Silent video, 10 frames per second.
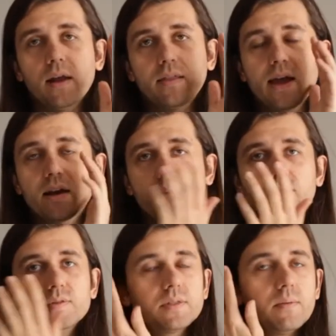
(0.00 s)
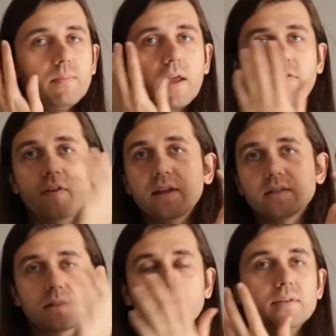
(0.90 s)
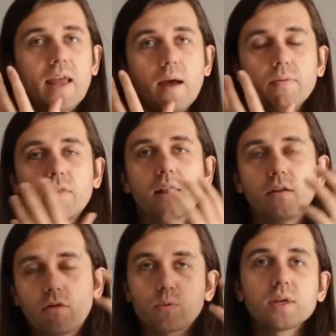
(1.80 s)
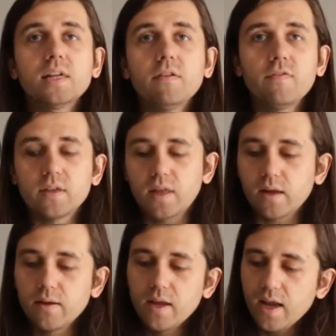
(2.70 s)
and that gives my face some depth and a 3D feeling.